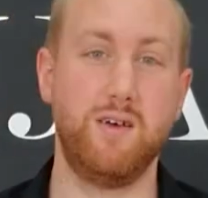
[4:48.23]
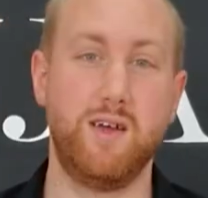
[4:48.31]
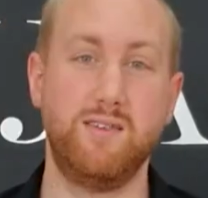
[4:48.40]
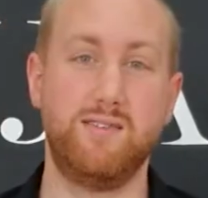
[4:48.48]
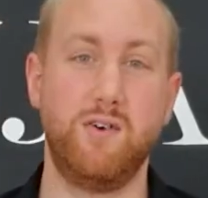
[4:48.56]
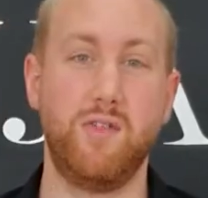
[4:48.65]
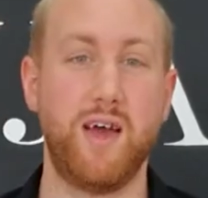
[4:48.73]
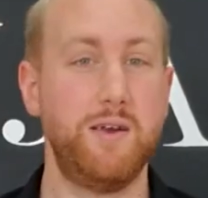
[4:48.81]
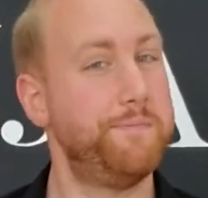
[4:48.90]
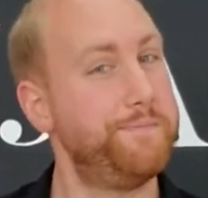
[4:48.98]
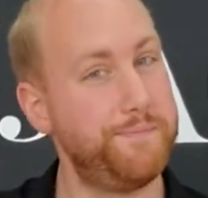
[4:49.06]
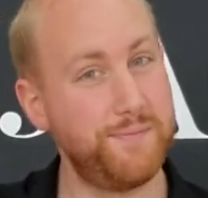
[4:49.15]
Until
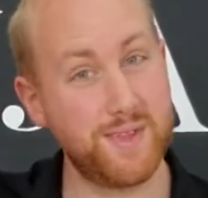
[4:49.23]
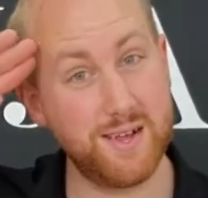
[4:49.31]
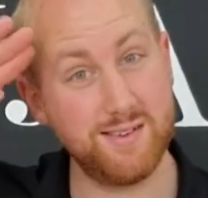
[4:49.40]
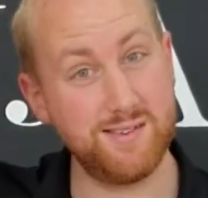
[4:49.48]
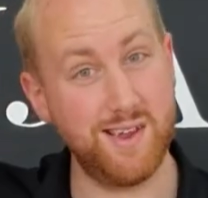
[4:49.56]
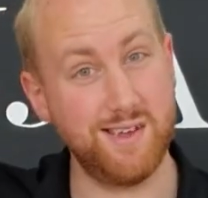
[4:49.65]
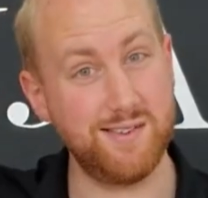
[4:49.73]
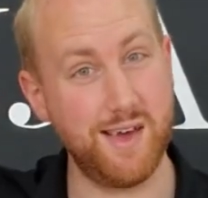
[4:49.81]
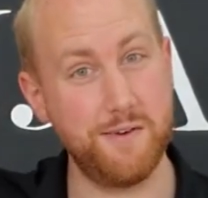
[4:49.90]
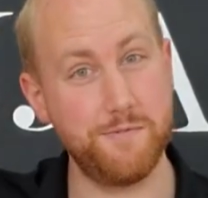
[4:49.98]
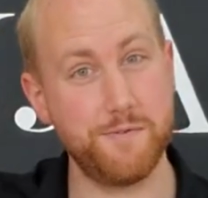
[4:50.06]
then, stay safe.